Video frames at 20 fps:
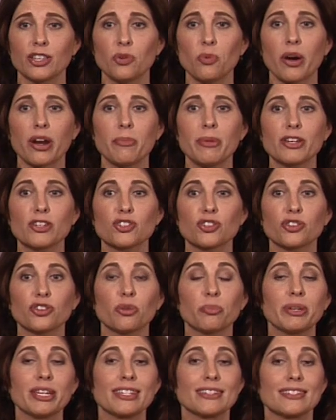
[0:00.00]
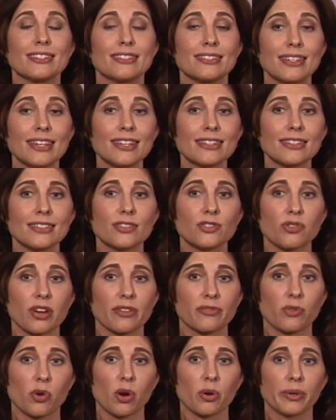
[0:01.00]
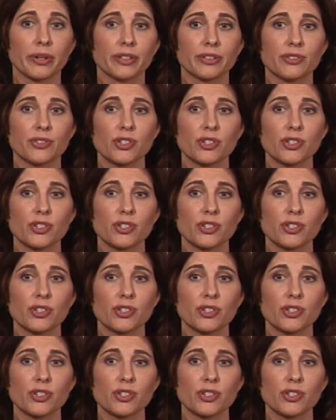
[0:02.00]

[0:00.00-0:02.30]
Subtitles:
You want to make sure you're being succinct and straightforward.